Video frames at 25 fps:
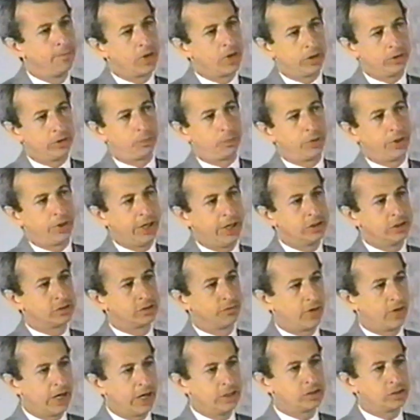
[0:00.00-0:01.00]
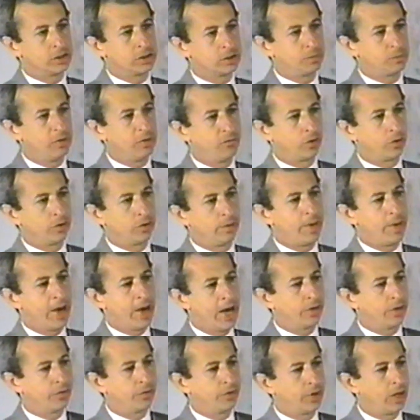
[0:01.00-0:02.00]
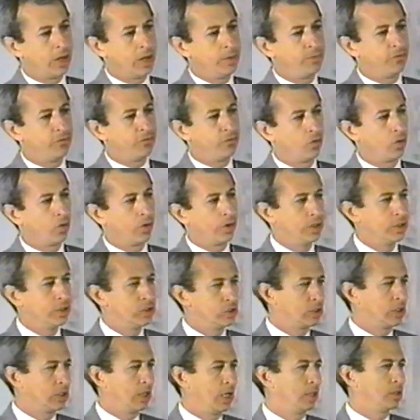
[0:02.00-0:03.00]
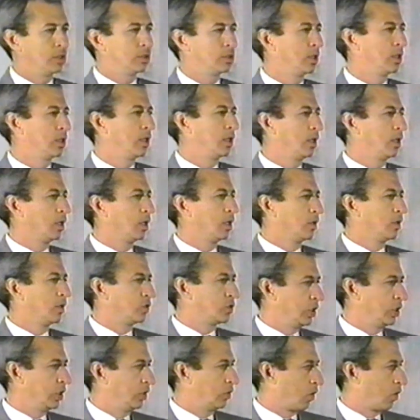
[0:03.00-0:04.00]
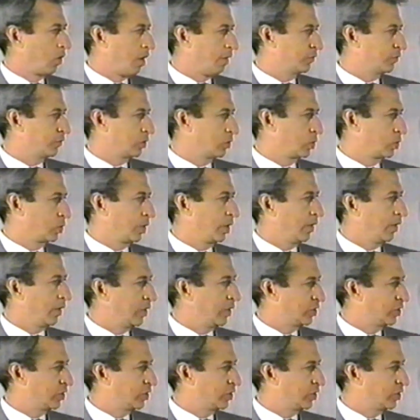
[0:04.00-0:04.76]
On the plains of Isis before the battle the night before in his tent, senior officers were there.